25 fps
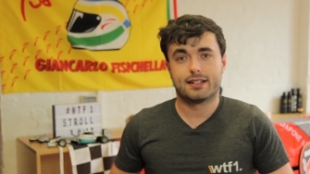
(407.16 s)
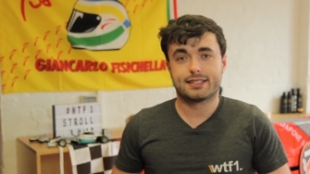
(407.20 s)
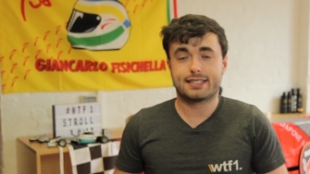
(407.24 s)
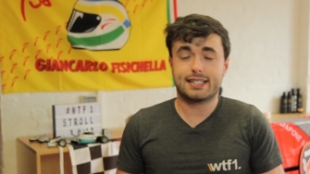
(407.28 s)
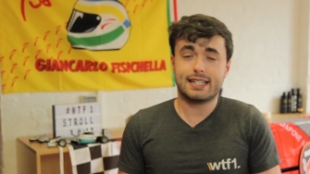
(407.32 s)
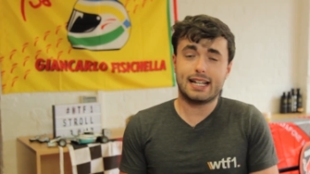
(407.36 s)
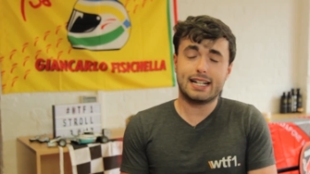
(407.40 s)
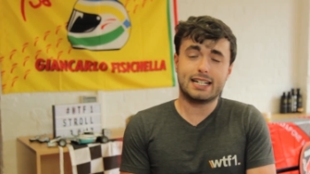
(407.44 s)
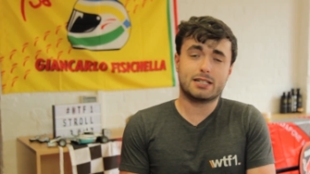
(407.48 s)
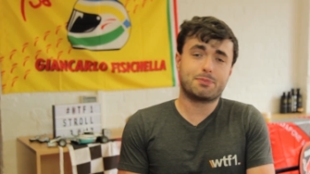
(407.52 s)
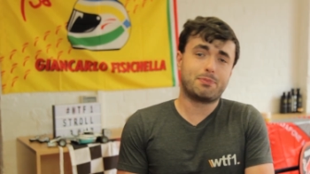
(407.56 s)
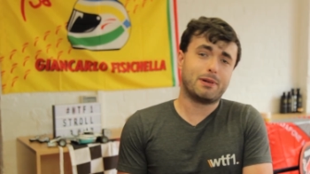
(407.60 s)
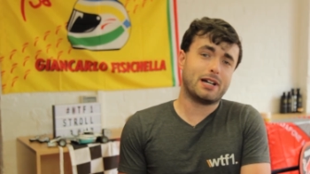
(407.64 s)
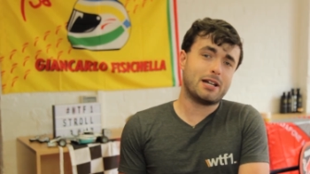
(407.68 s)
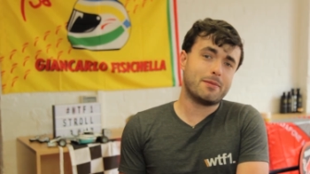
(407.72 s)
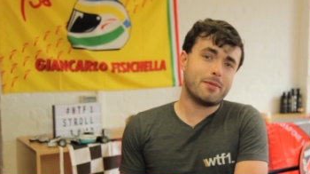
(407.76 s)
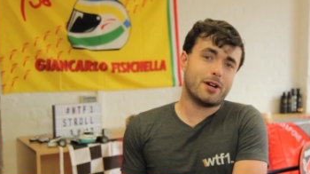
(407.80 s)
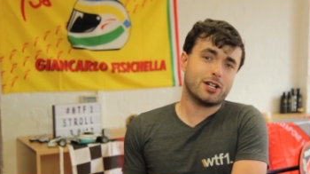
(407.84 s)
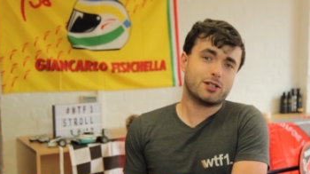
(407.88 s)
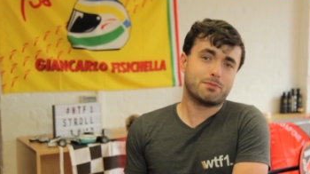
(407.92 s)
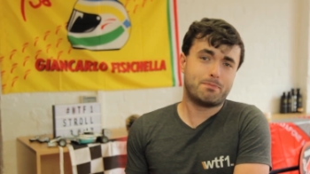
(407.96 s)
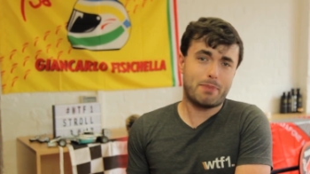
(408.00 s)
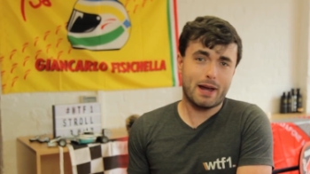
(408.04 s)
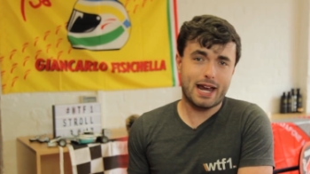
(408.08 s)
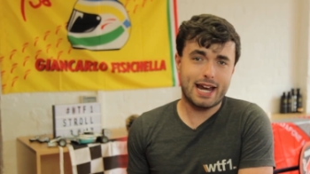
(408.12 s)
So that has pretty
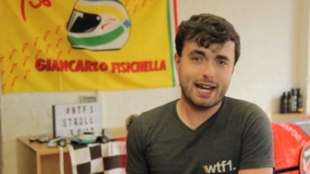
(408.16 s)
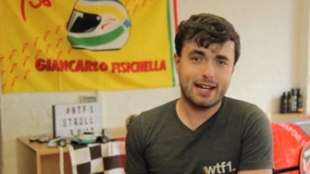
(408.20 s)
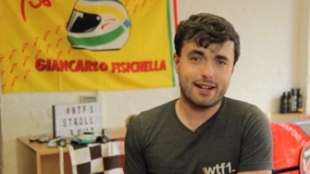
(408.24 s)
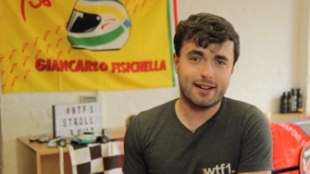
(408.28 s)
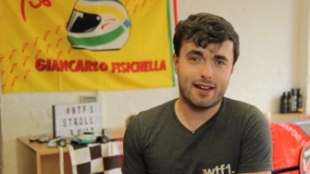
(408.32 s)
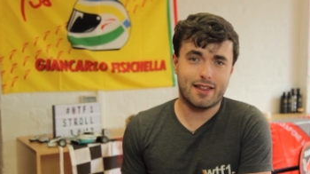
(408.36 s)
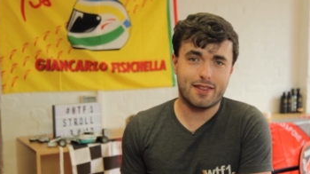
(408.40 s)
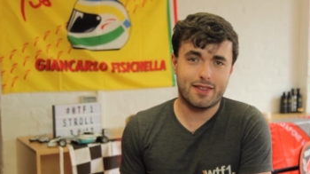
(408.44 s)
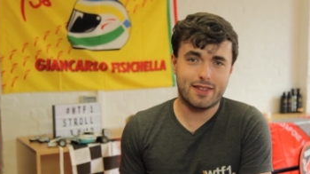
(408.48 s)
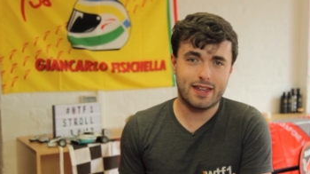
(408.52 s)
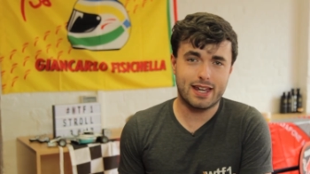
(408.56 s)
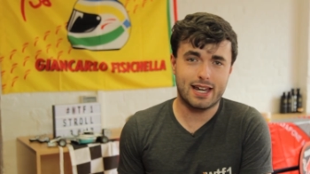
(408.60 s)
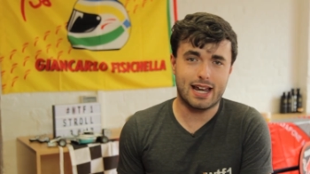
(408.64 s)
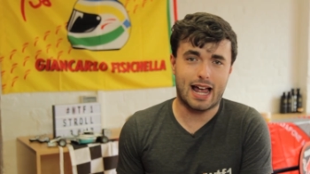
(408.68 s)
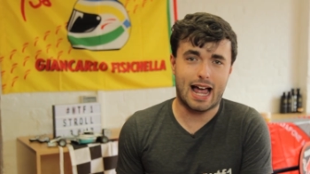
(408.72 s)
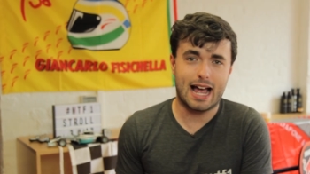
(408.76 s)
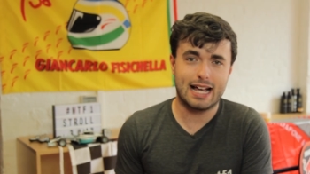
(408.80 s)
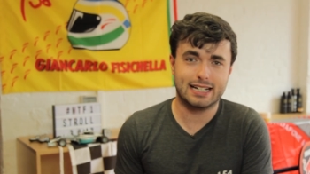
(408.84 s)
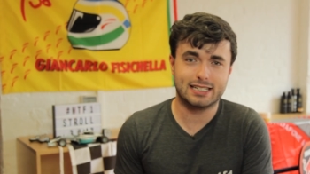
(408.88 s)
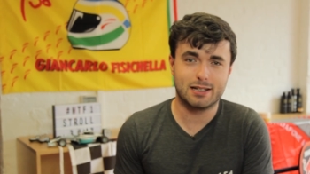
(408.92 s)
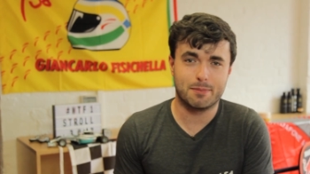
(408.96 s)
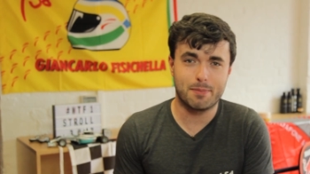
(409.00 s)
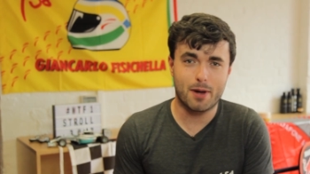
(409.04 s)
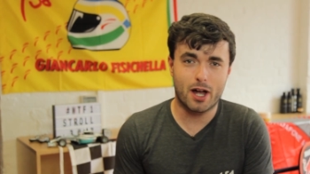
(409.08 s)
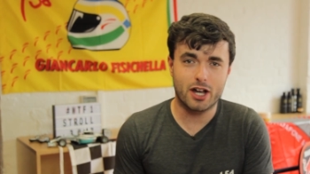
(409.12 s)
much been the
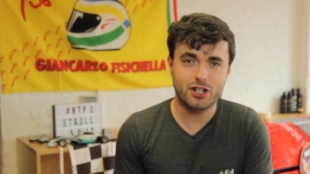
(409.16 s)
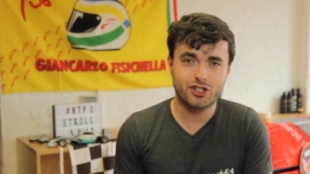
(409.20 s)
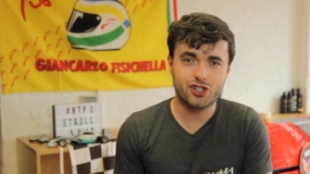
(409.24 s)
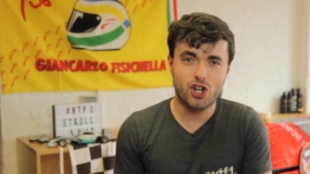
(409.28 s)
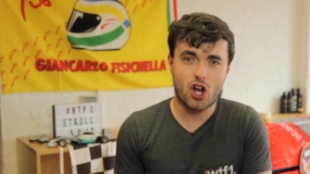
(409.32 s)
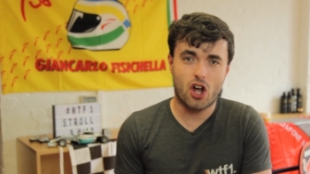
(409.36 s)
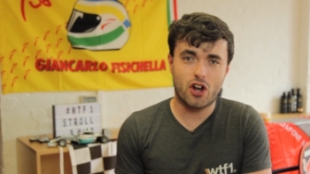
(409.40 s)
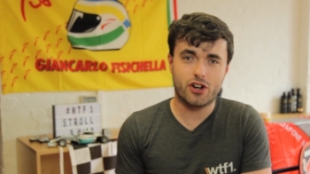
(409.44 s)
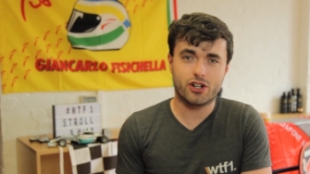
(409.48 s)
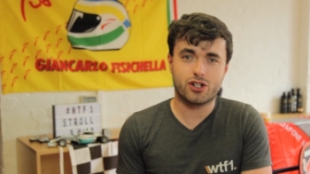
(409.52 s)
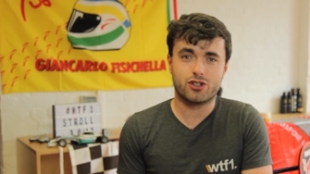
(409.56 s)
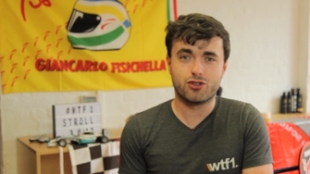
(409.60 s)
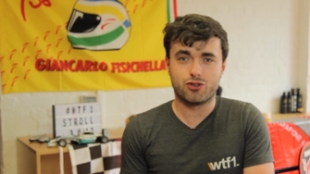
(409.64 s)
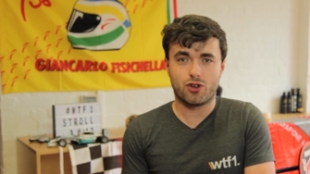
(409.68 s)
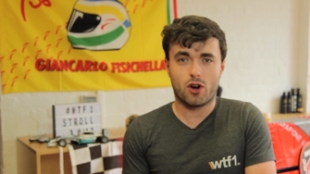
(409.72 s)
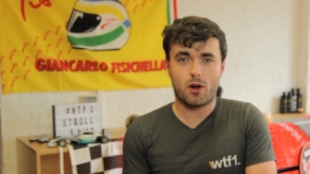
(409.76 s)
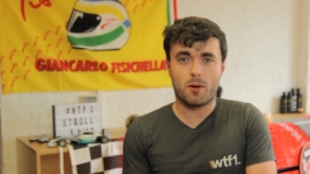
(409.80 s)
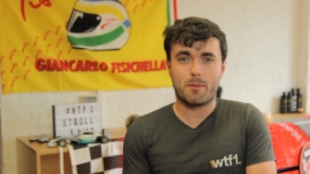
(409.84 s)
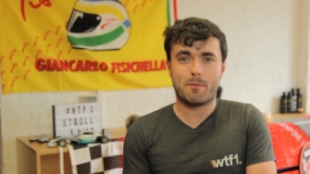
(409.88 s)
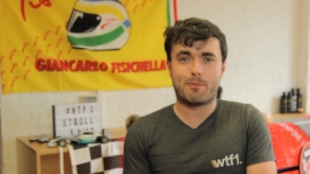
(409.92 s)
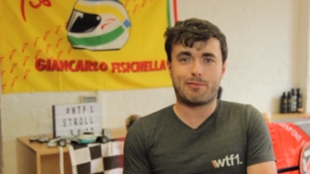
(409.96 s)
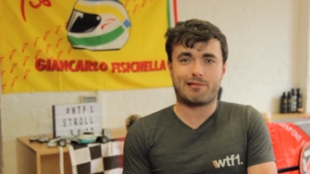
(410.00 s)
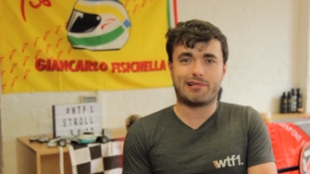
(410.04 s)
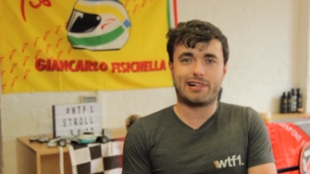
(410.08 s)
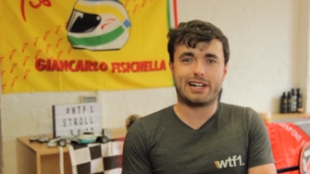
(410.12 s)
Azerbaijan
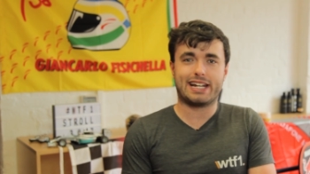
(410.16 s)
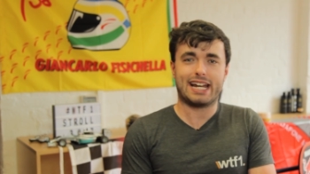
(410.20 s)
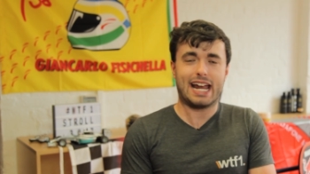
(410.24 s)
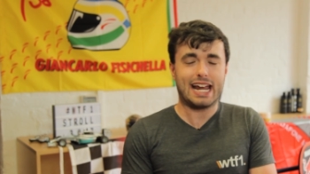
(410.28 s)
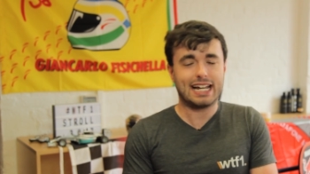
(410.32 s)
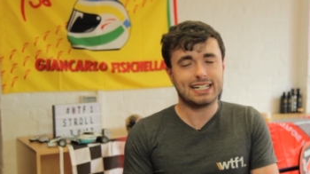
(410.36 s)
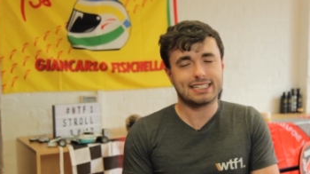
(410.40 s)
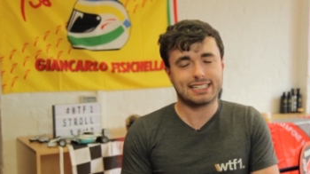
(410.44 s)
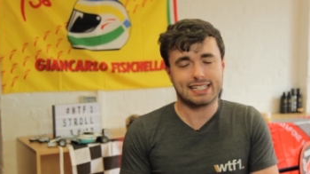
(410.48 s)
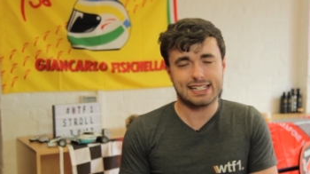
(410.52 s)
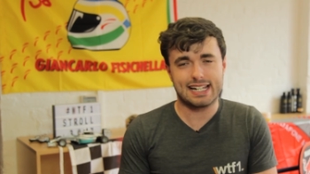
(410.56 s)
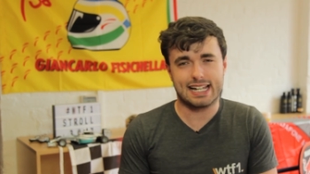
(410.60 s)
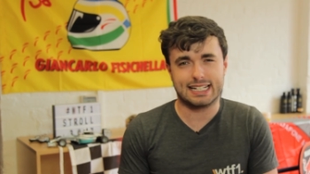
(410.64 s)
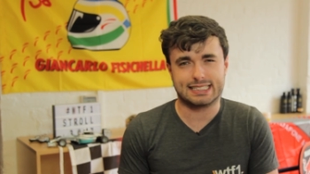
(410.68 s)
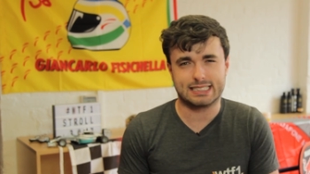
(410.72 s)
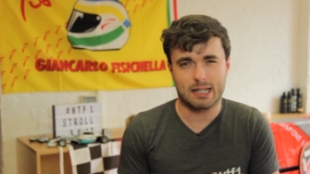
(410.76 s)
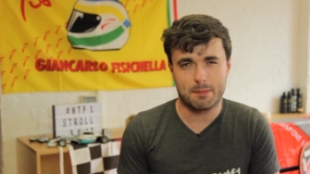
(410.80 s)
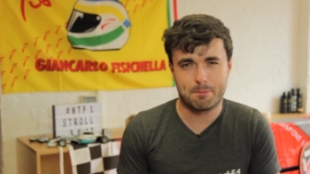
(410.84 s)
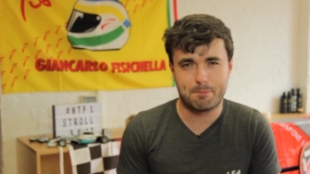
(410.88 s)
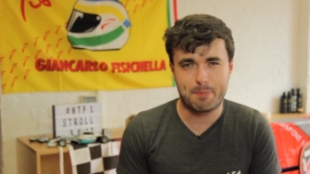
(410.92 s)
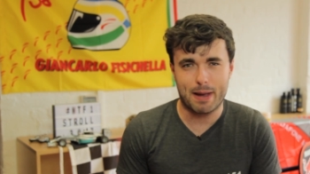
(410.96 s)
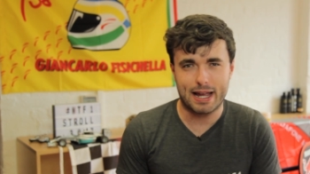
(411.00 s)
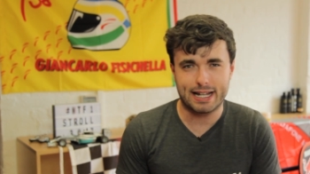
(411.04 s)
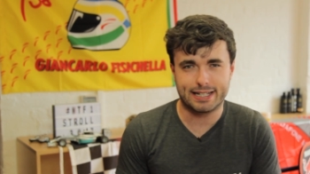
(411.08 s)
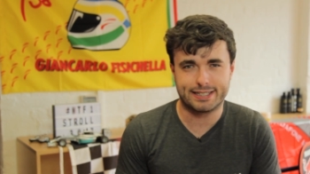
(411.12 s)
Grand Prix Internet's
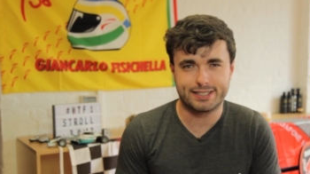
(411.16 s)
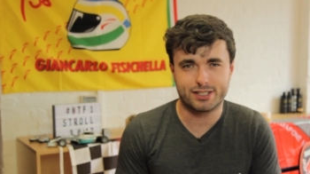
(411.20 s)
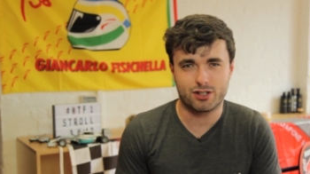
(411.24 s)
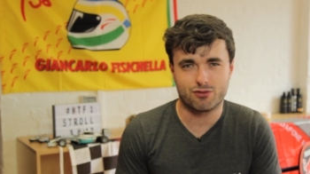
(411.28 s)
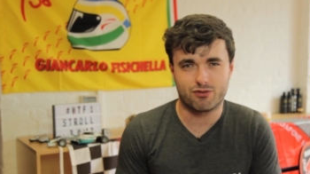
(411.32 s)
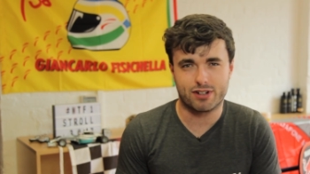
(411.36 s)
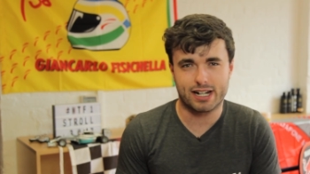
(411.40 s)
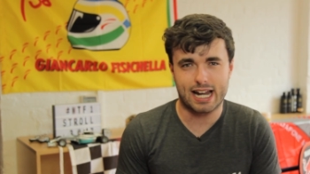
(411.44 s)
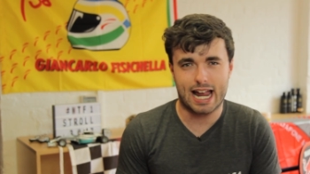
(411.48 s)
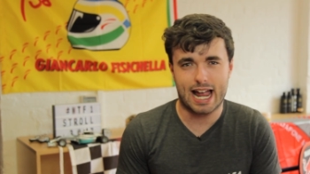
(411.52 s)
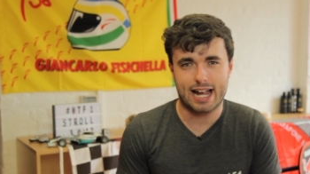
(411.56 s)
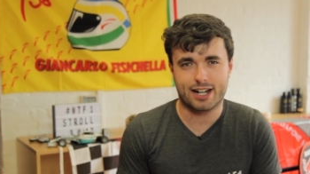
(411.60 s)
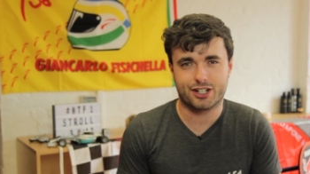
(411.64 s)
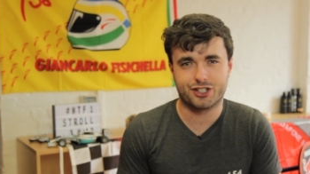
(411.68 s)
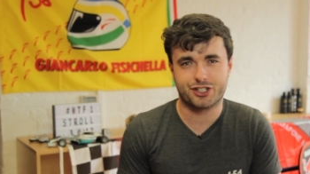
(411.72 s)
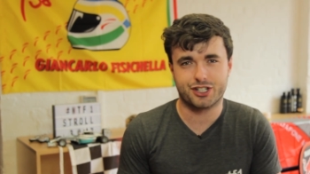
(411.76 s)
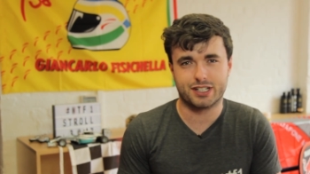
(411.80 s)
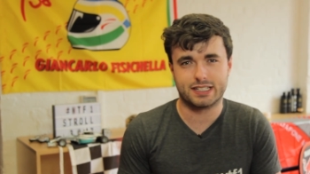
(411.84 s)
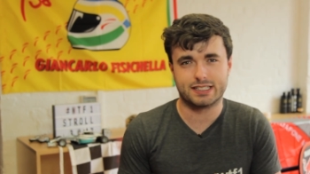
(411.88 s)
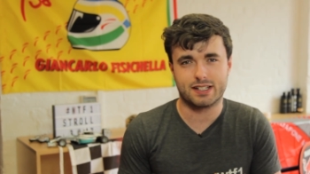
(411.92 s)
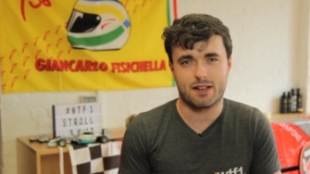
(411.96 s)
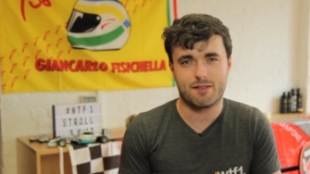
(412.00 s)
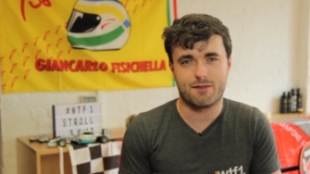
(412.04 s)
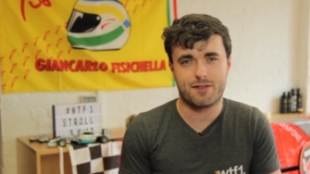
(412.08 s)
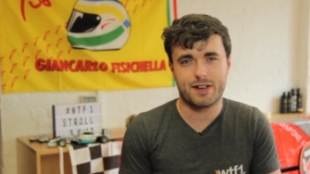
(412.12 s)
best
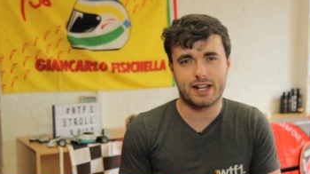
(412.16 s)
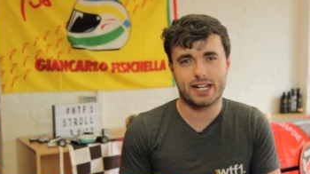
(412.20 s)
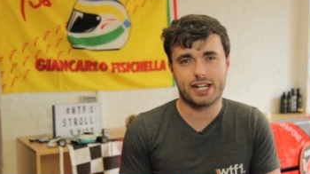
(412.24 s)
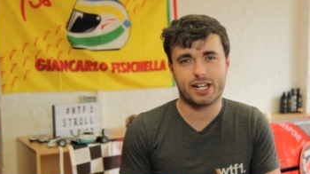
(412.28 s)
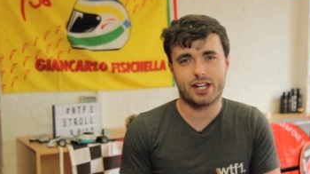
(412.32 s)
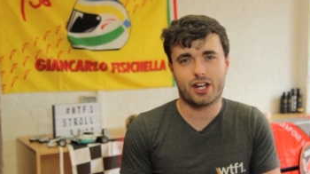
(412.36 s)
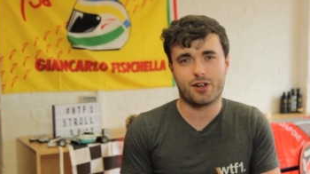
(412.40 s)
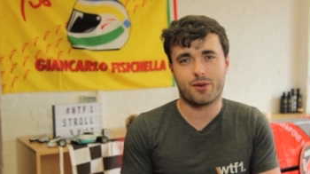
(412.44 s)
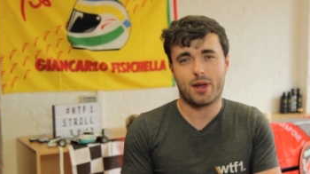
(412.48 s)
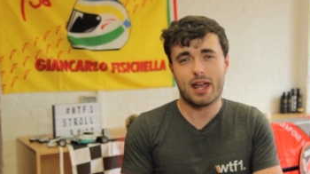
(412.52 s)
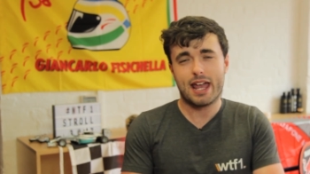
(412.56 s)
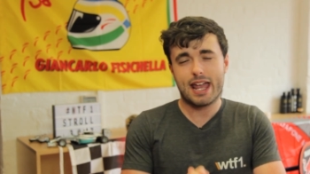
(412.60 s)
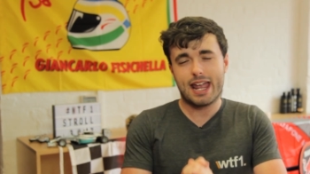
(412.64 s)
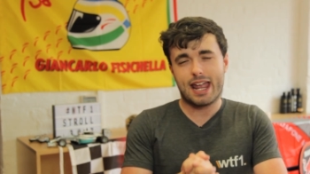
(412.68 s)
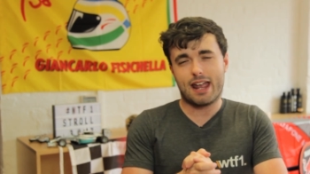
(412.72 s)
reactions video.